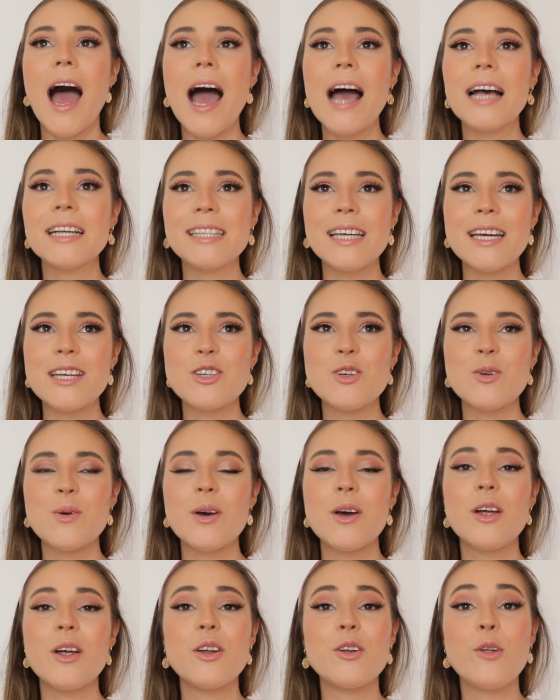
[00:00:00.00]
I said to
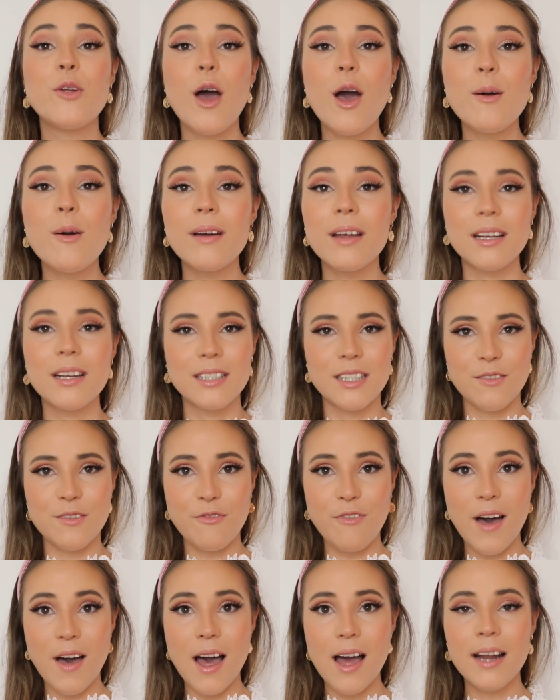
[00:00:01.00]
her, no, it is
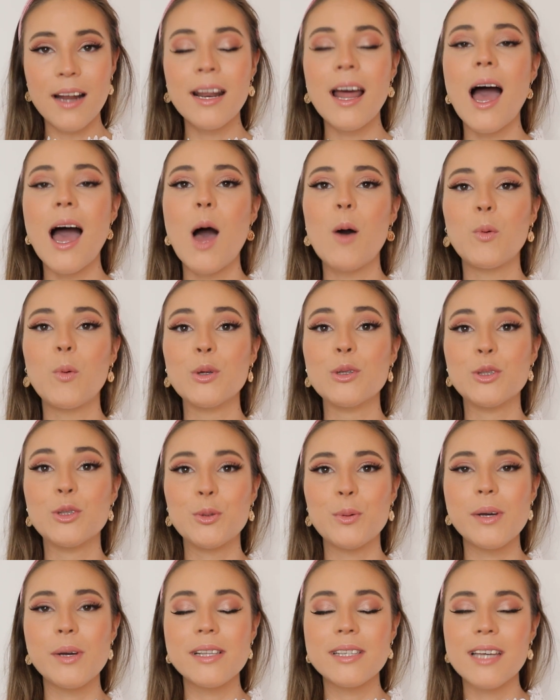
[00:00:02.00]
fine, I will
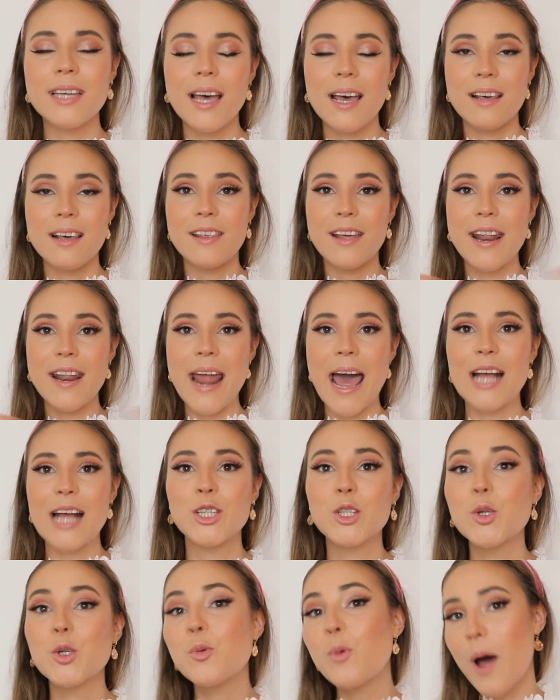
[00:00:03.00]
do it the
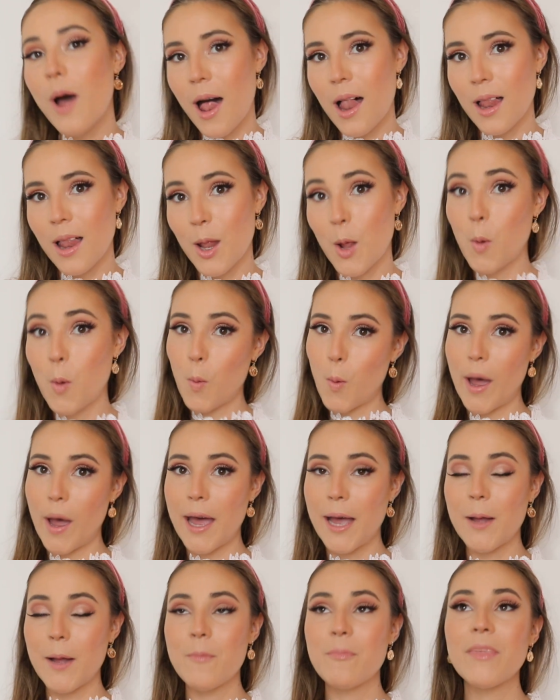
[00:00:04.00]
natural
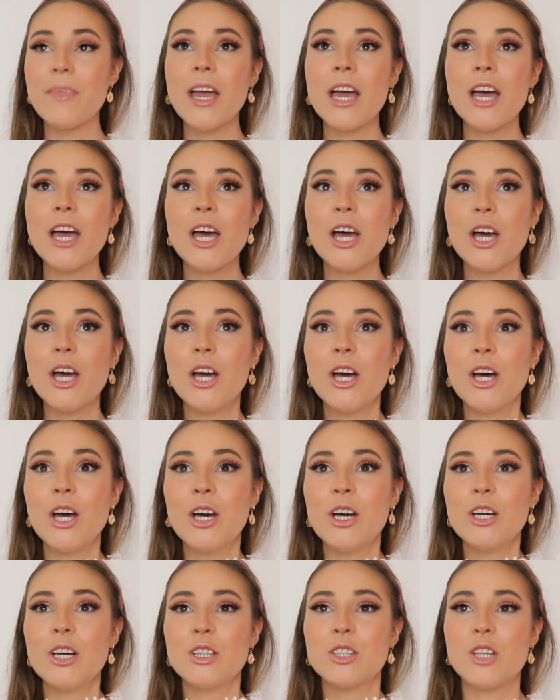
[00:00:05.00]
way.
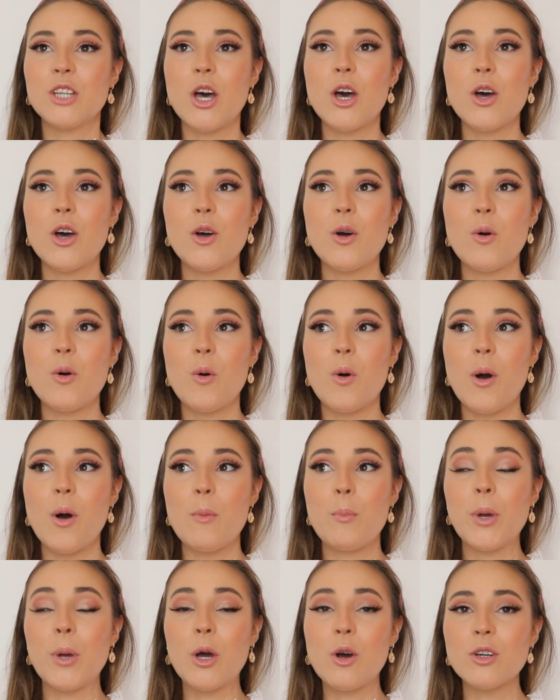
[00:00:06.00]
So
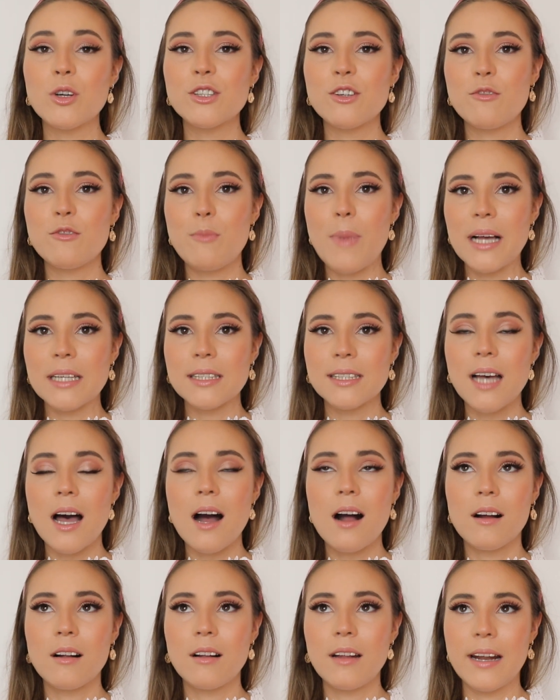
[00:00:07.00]
because of my
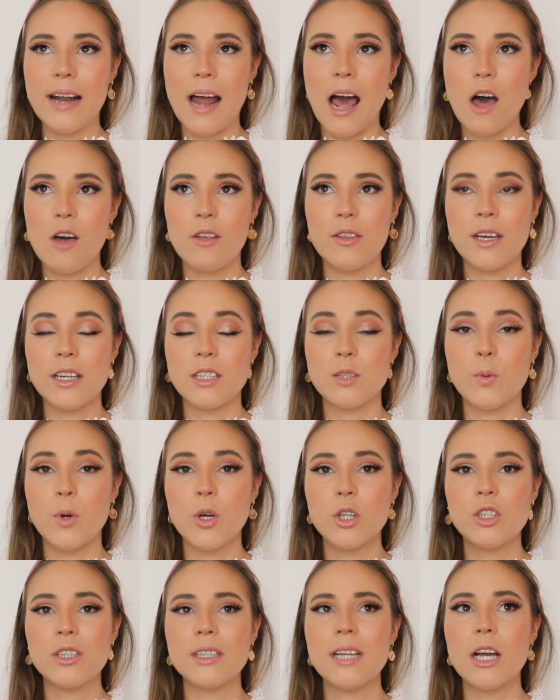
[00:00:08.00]
cycle and how things
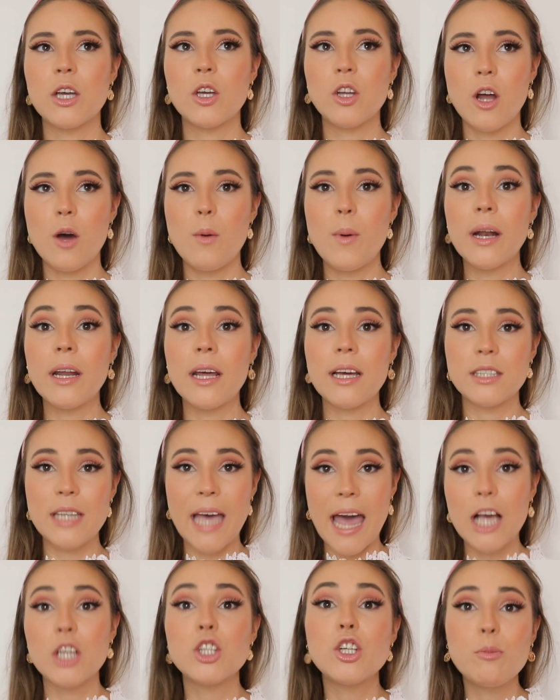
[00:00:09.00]
work, she's like, you know what,
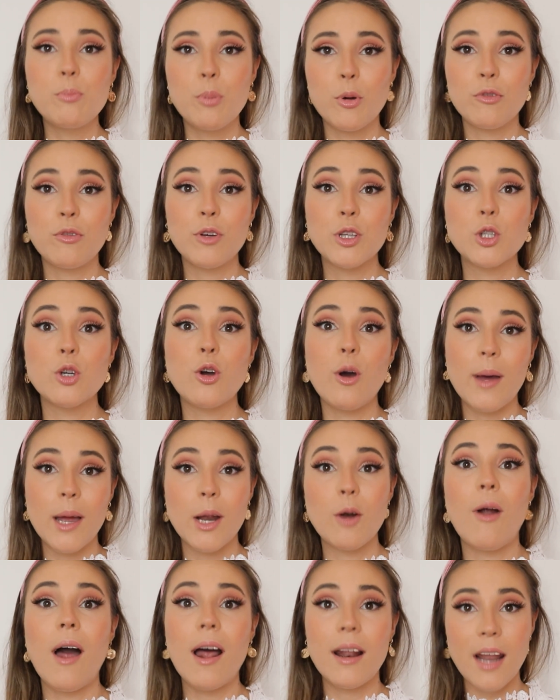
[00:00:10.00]
it's actually perfect to go
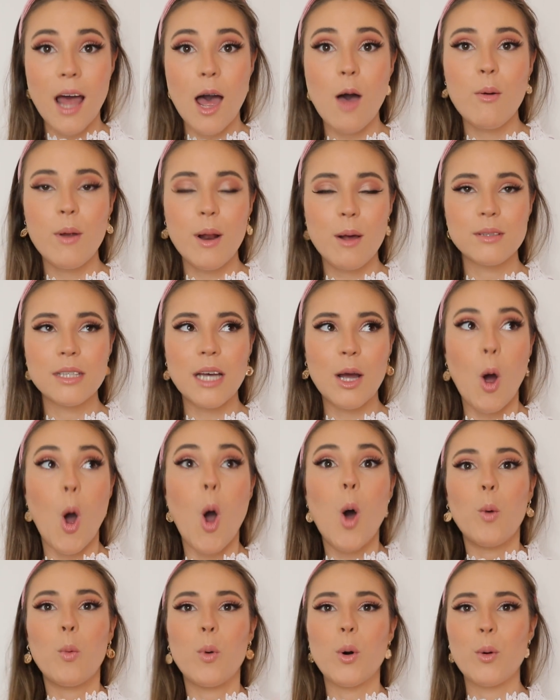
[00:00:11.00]
in right now. And I was like,
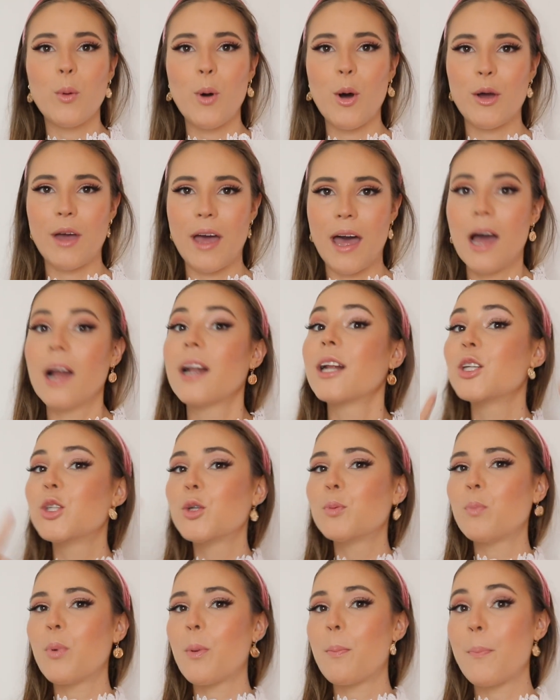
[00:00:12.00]
whoa, okay, I need
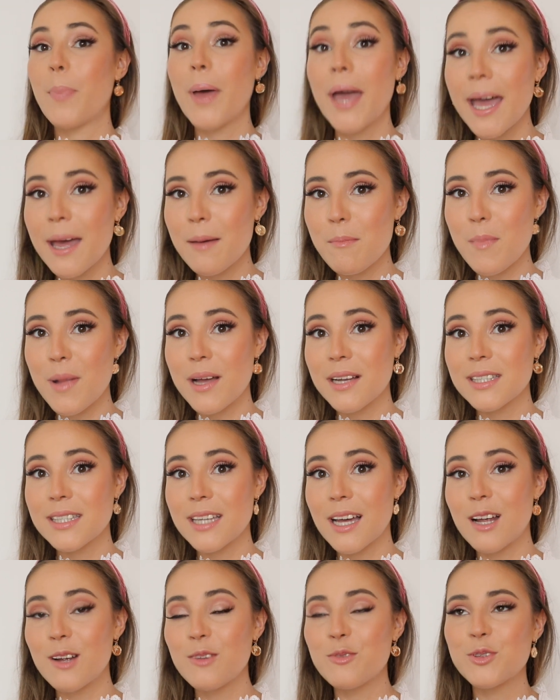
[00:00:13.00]
to prepare
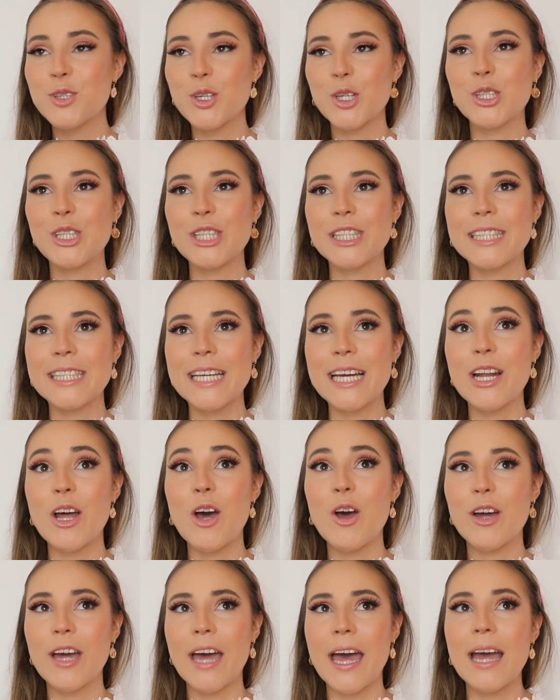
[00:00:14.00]
myself. So she
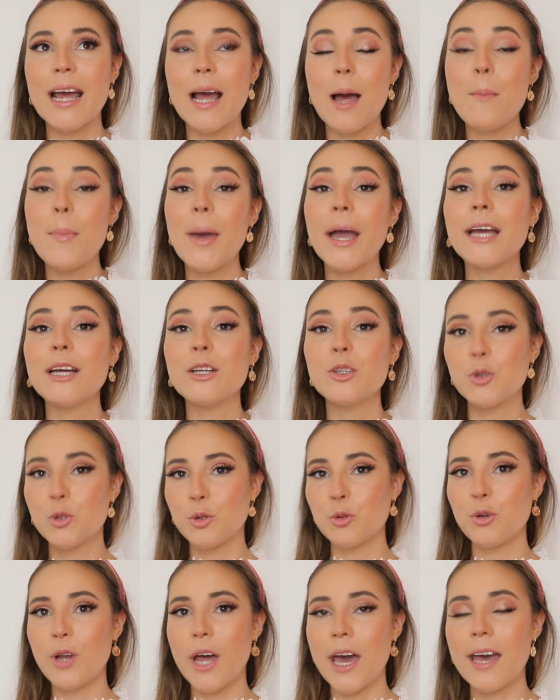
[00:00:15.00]
said, okay, come back in
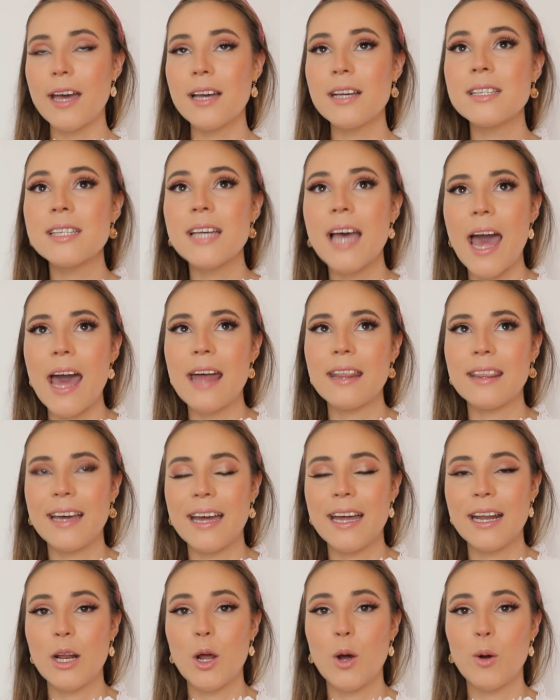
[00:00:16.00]
2 days and
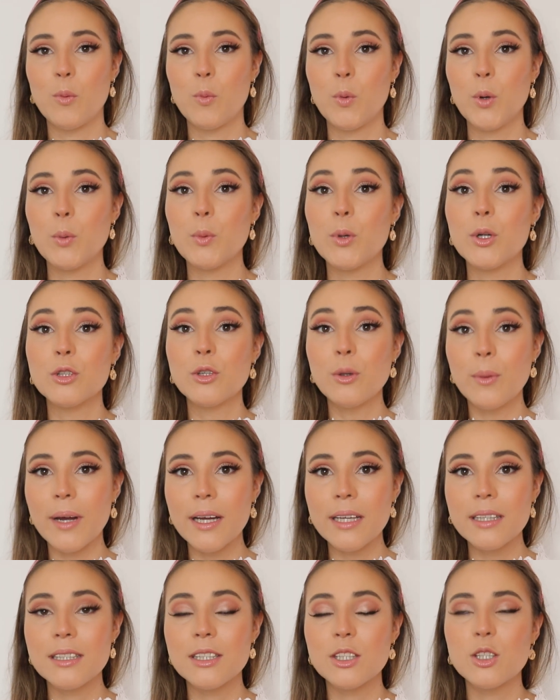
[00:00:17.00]
then we will do
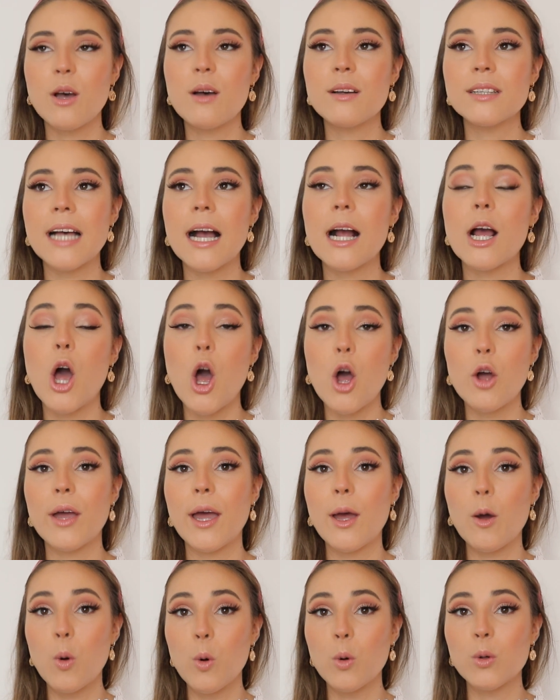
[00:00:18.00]
it. So I was like,
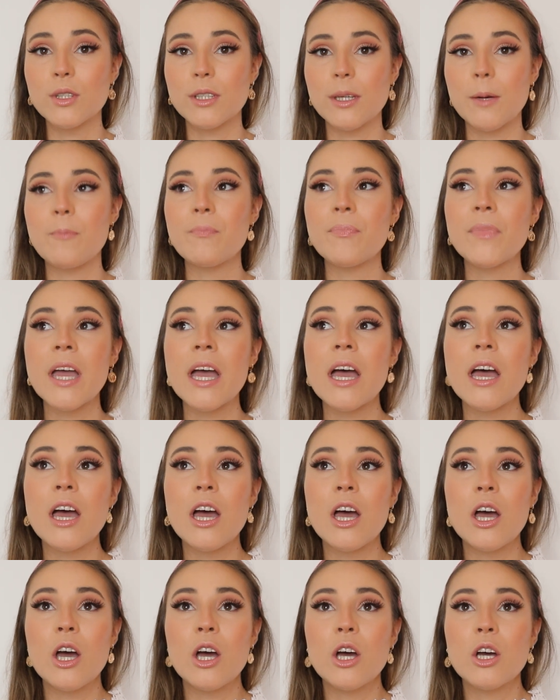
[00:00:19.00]
okay, awesome.
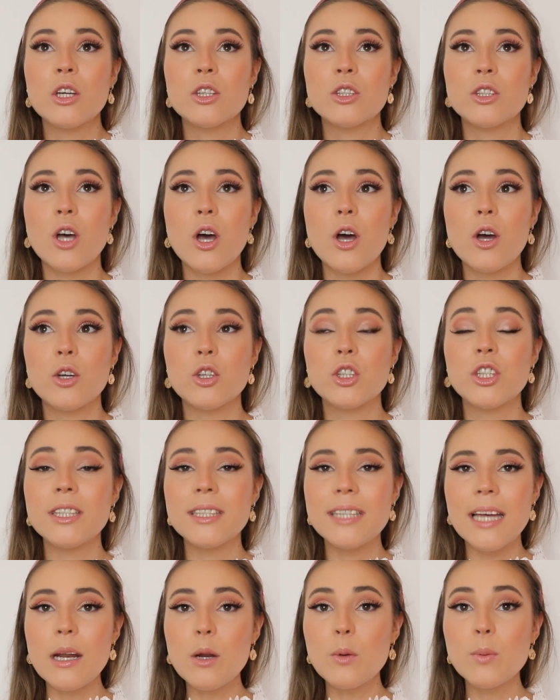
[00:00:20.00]
So
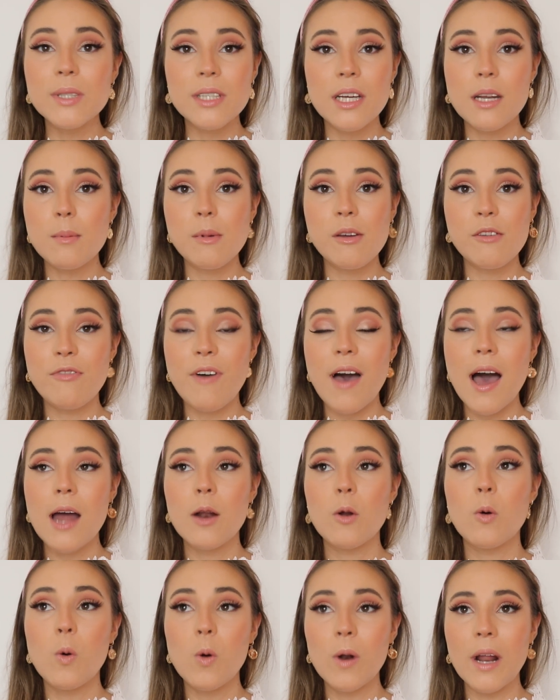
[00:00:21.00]
she said it was going to be
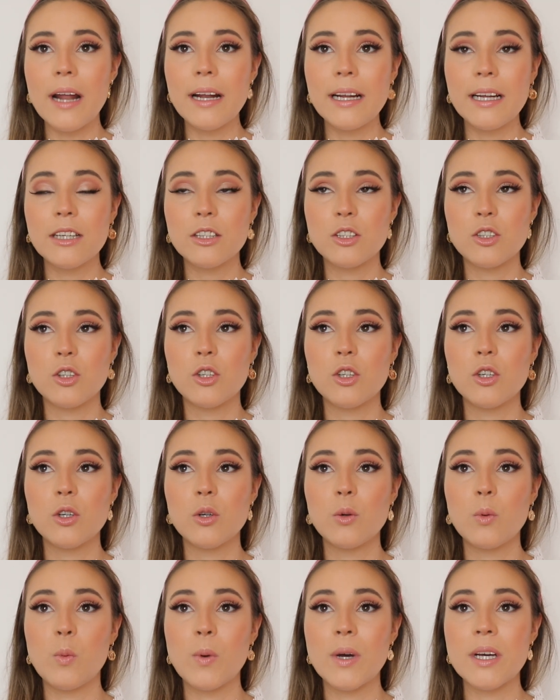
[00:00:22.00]
fine. All I needed to
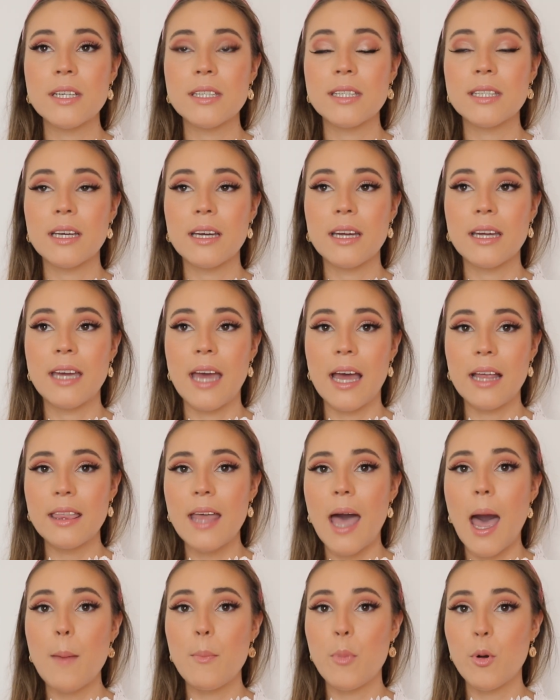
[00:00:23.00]
do was get
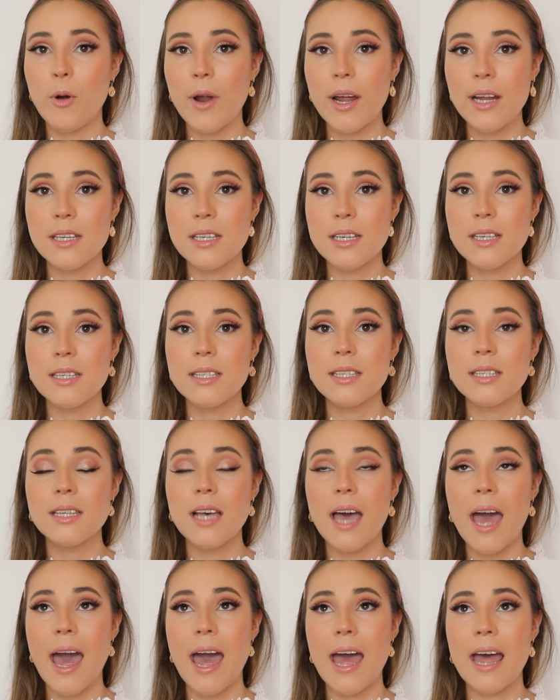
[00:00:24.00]
the apparatus
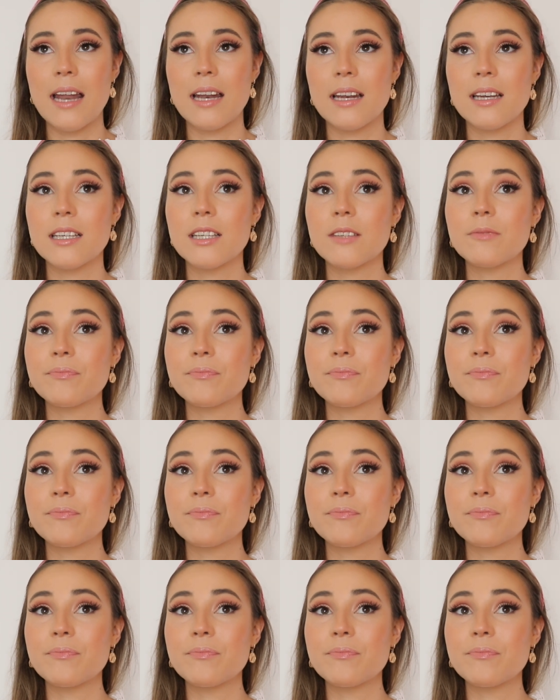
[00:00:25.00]
and